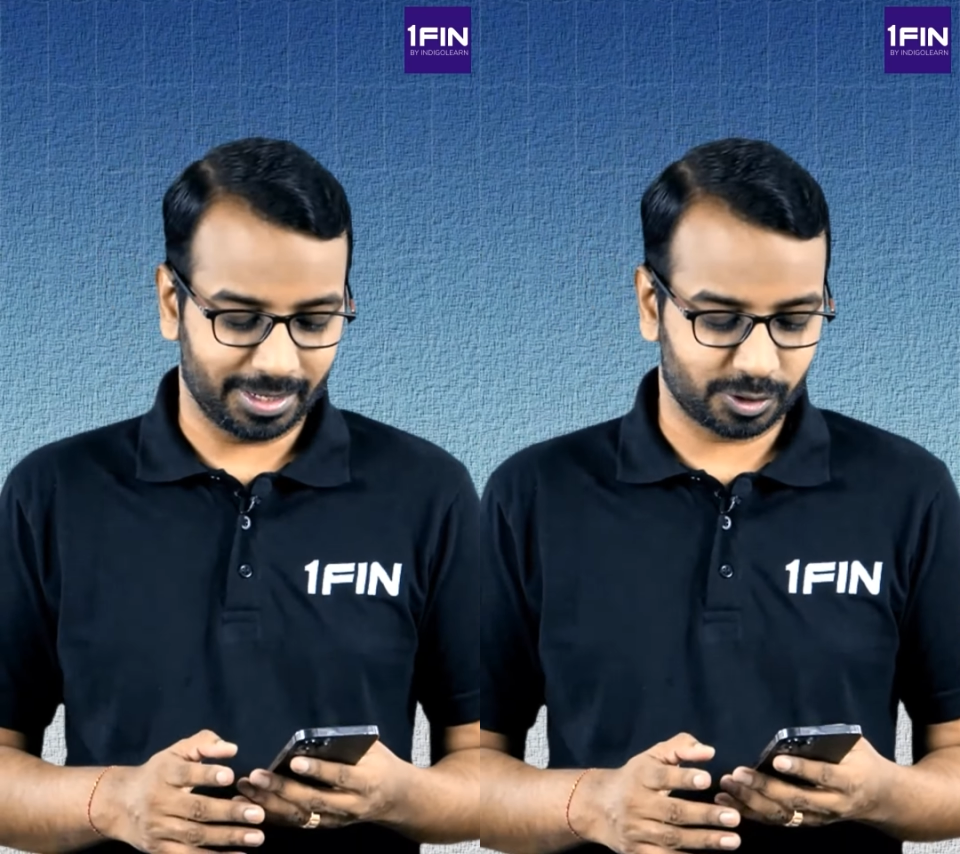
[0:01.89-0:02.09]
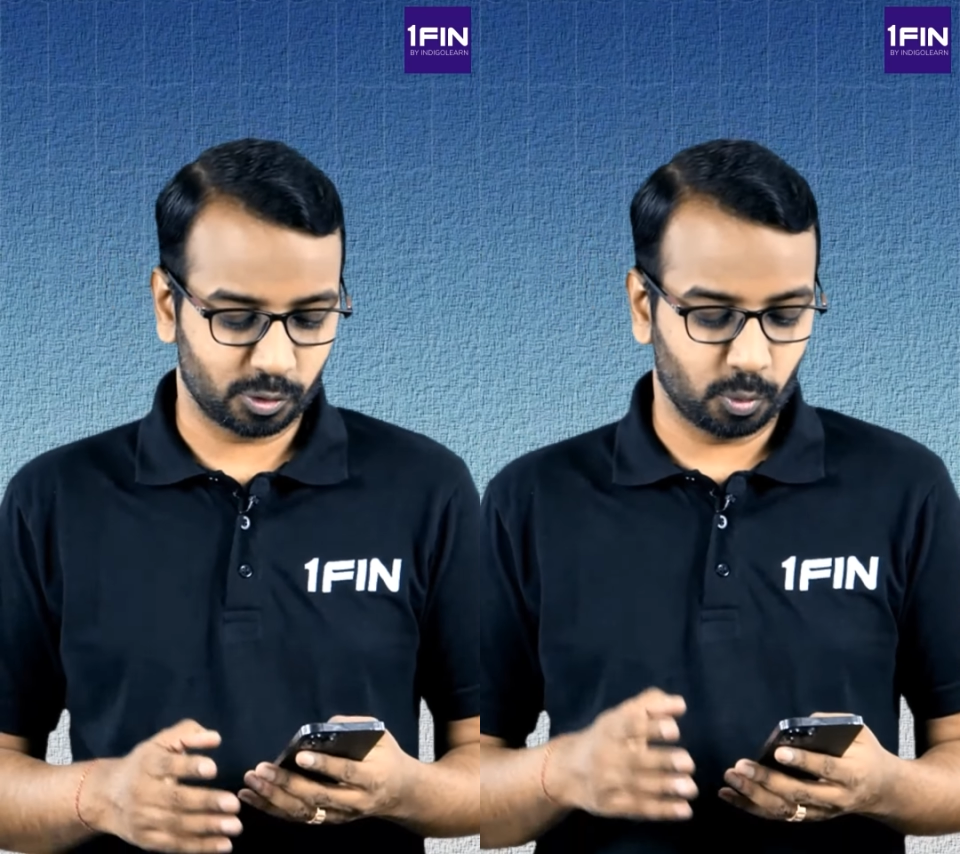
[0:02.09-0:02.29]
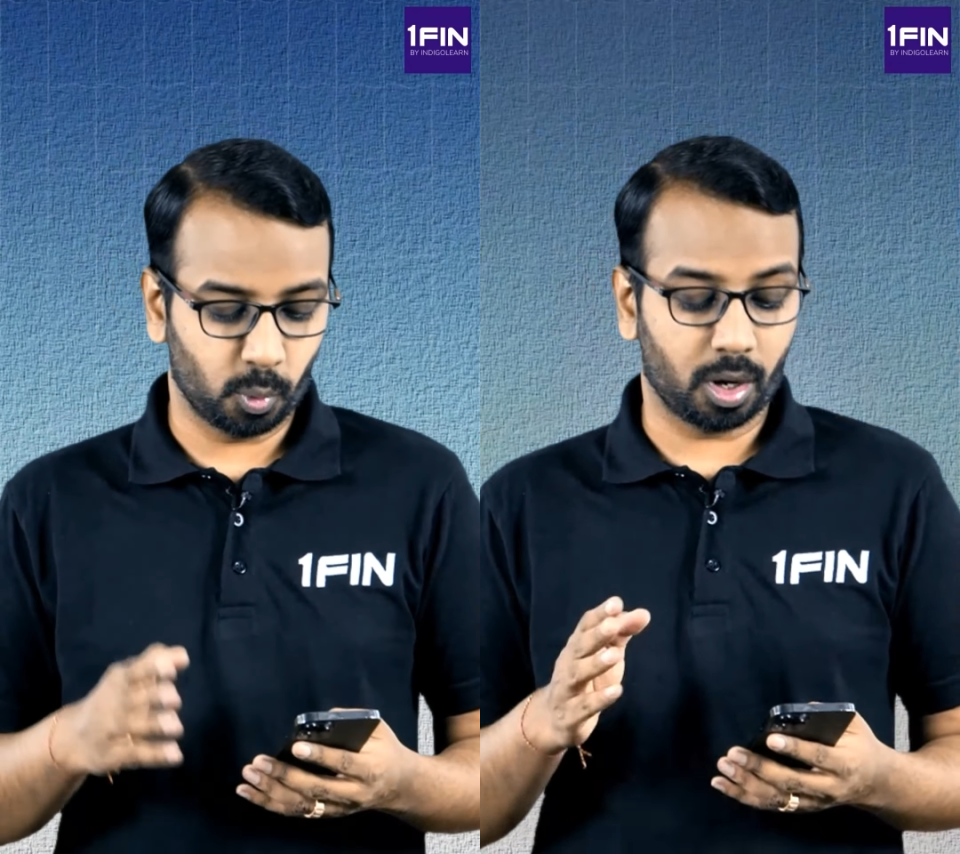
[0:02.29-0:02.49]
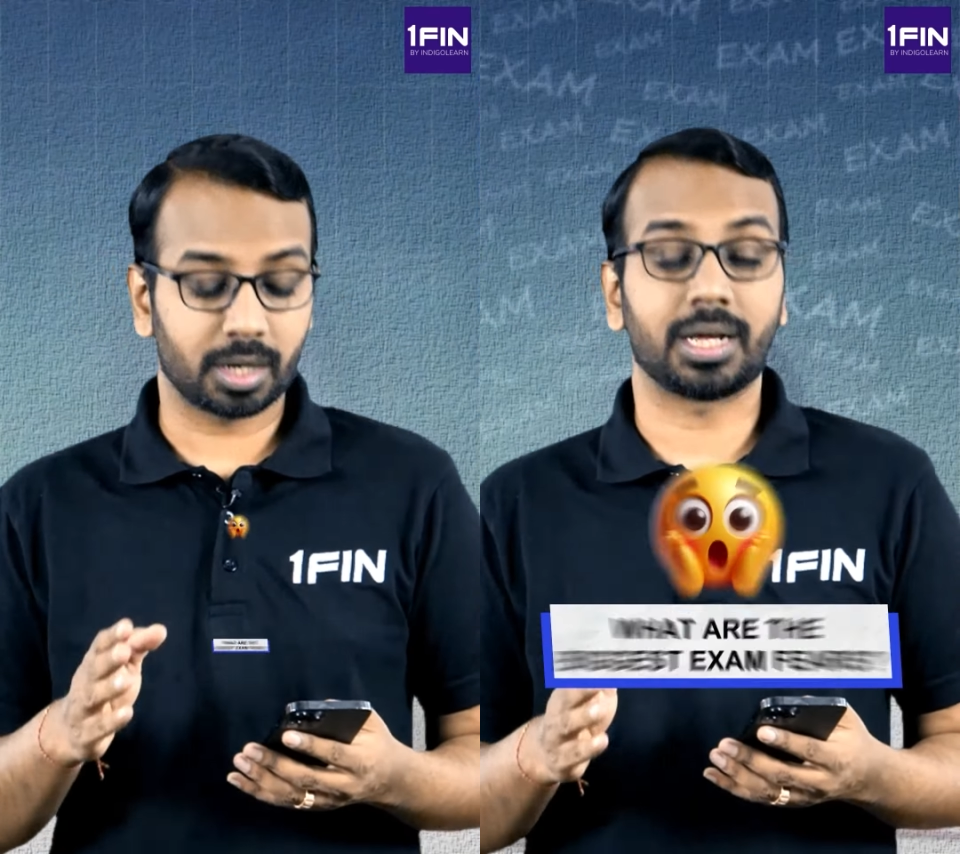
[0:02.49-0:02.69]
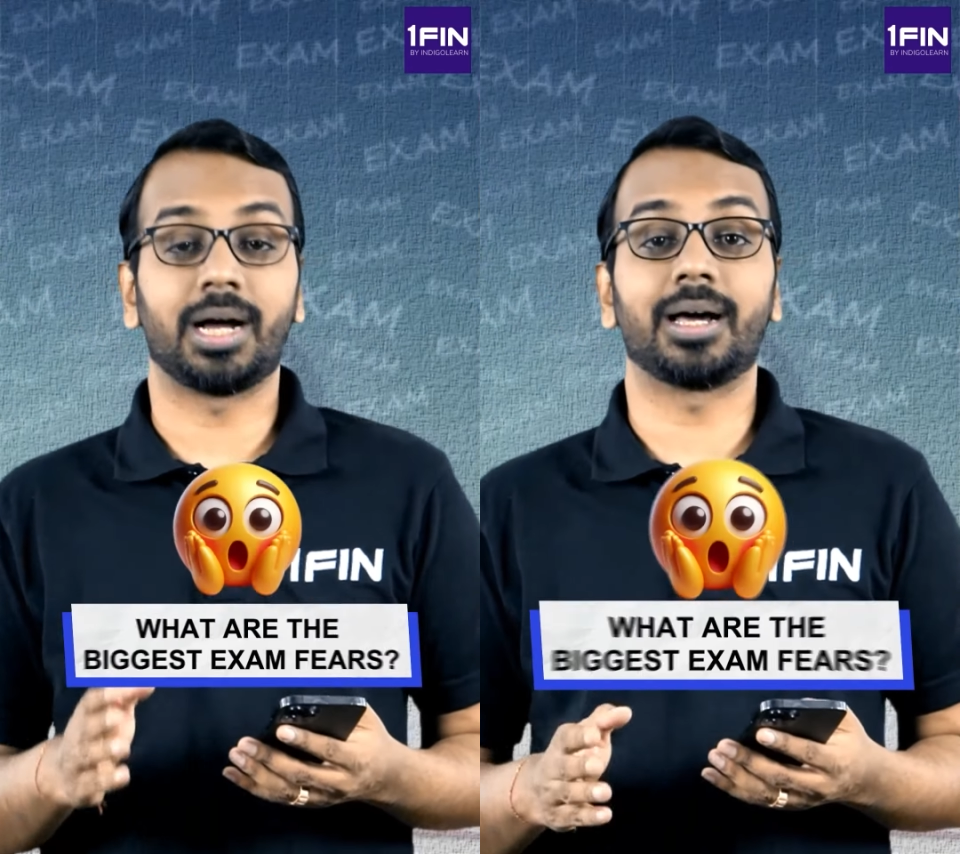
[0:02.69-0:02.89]
as to
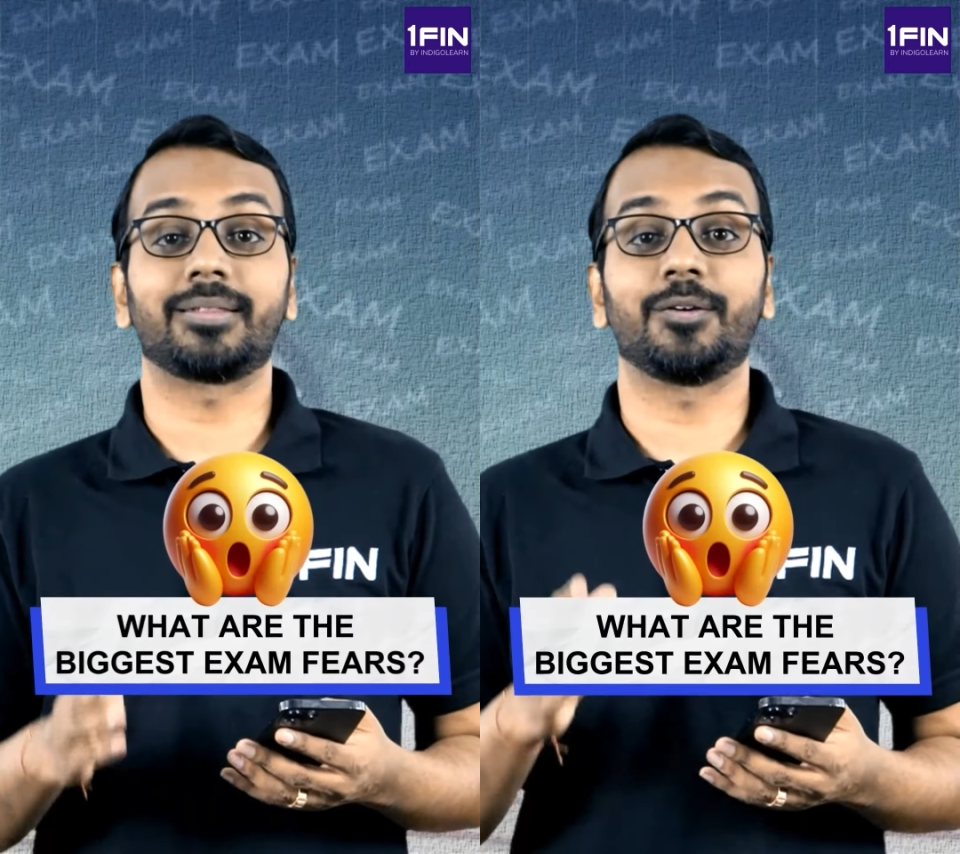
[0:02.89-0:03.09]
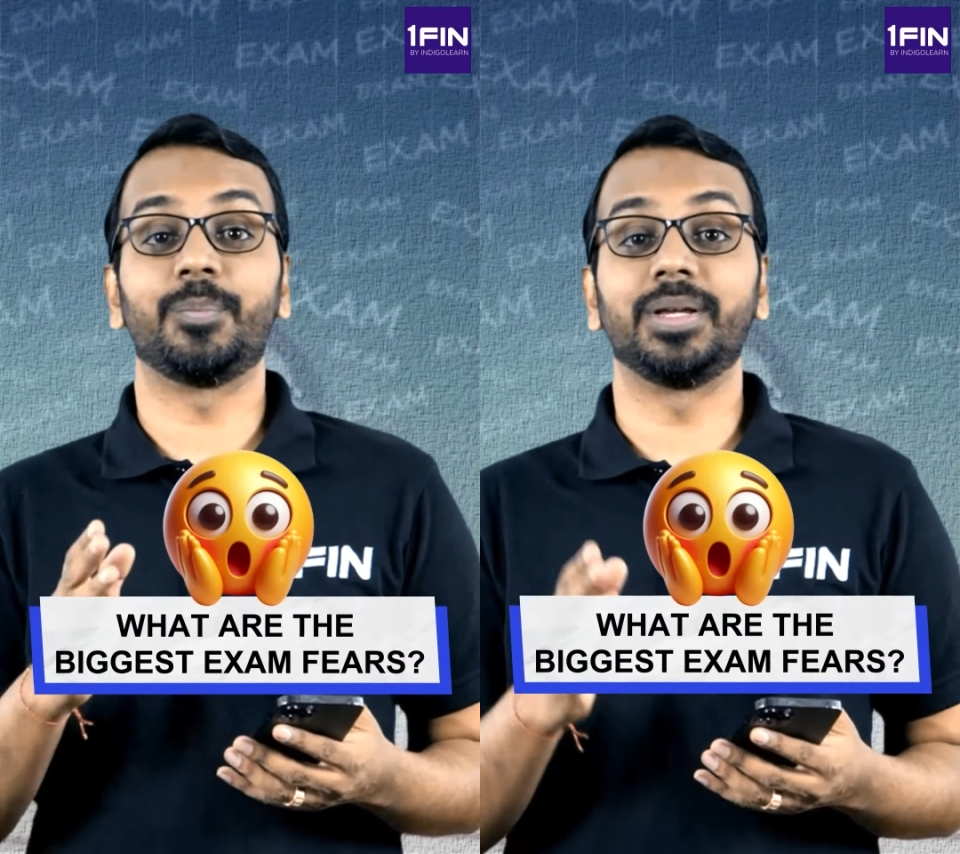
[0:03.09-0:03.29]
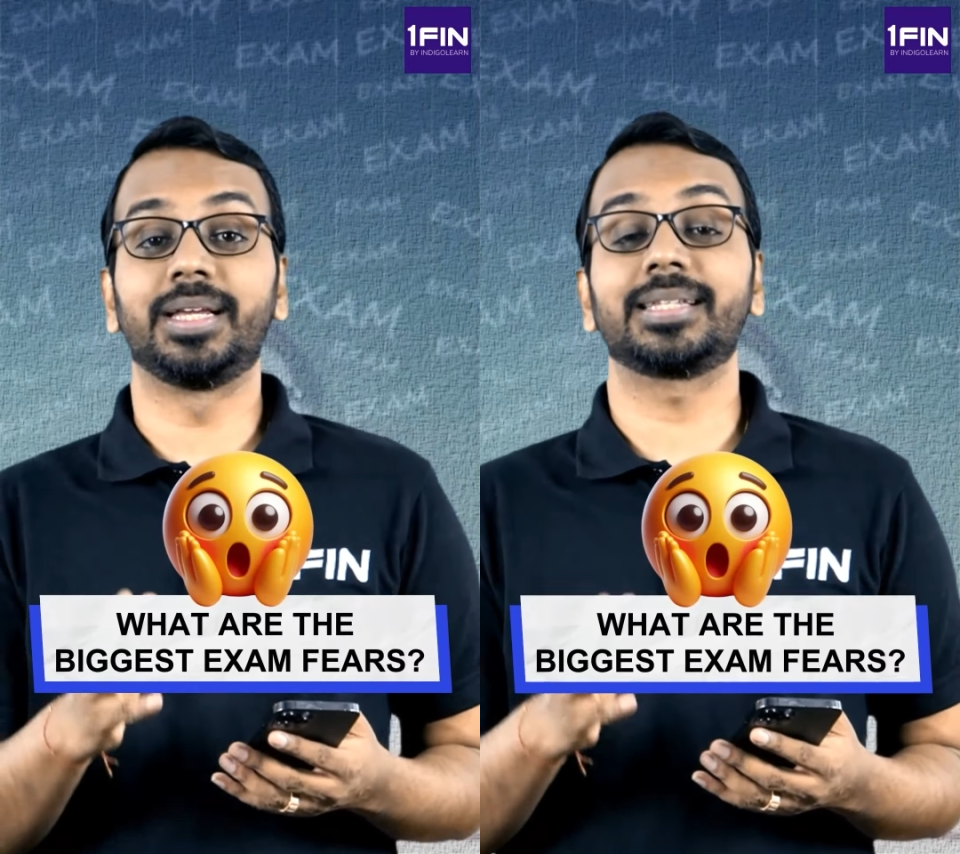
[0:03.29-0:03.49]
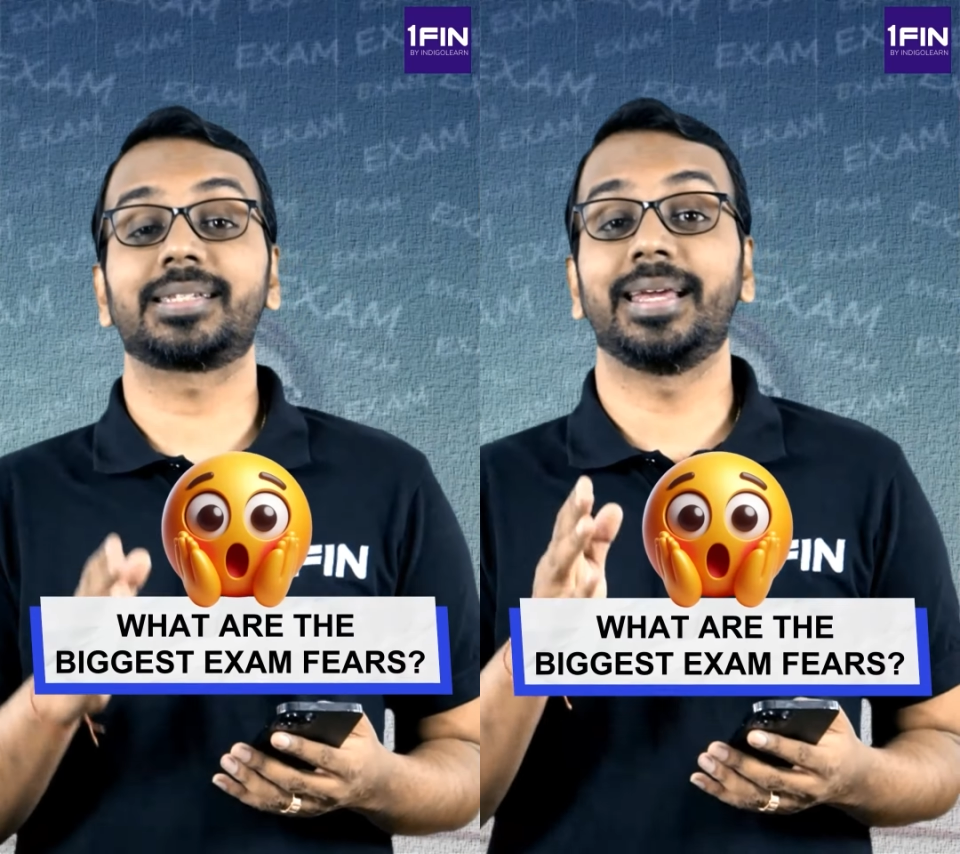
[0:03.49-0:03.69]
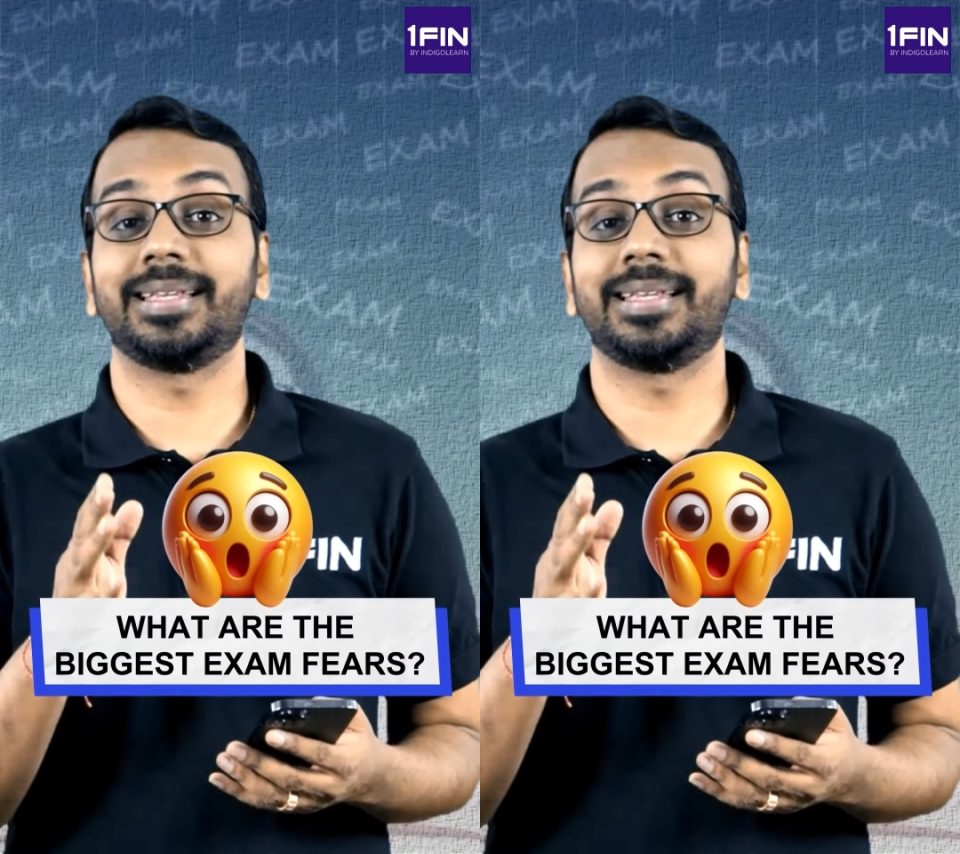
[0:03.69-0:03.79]
what are the biggest